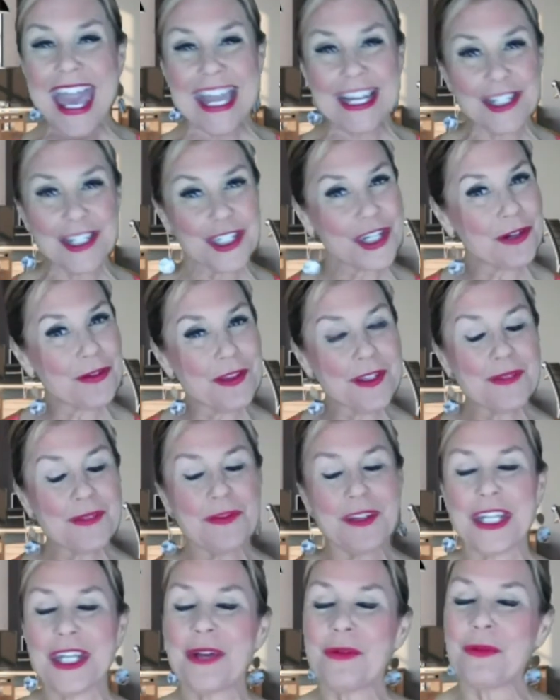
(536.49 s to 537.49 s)
and share this
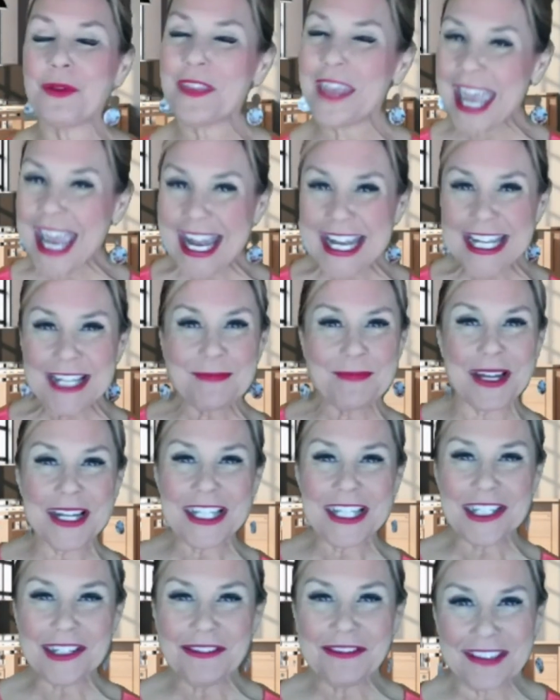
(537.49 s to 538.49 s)
video with
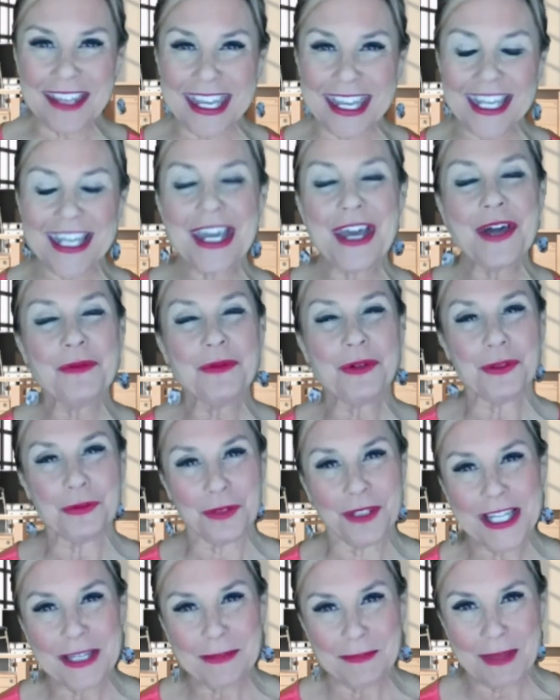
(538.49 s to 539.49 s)
anybody you think
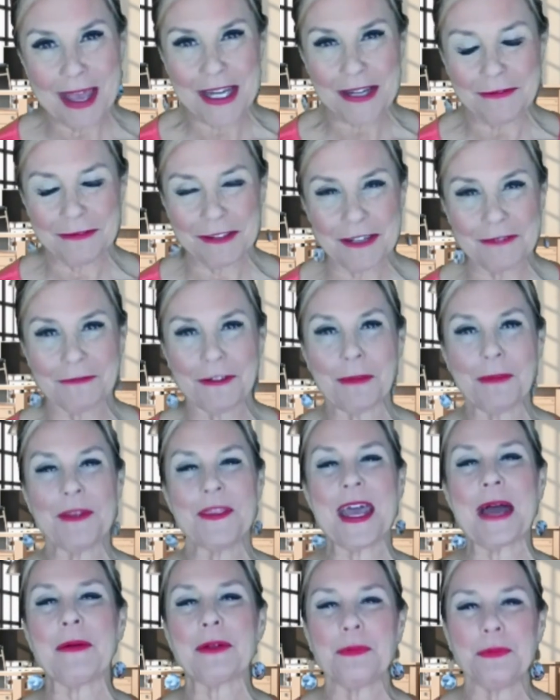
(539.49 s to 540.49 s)
would really benefit from
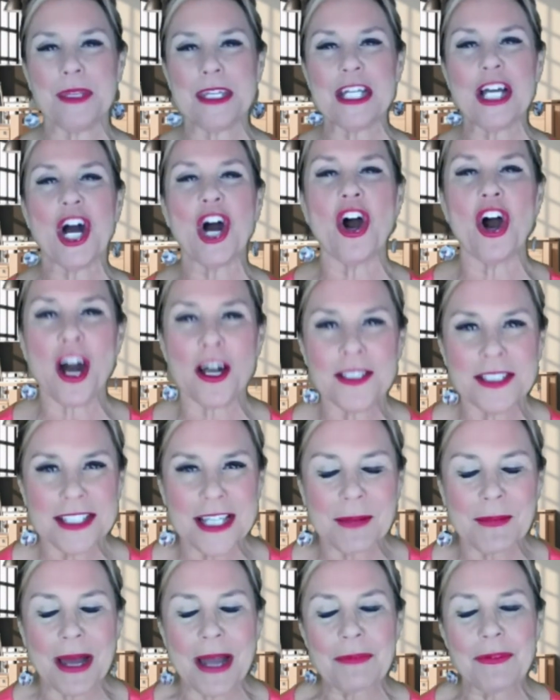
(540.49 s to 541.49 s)
it. That would be awesome.